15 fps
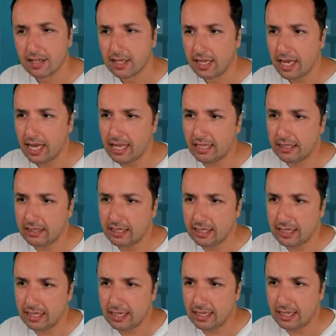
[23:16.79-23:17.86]
And
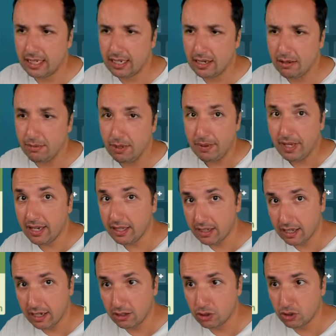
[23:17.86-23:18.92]
uh, maybe he can
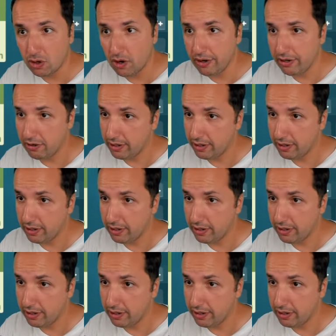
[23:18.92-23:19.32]
get a draw here.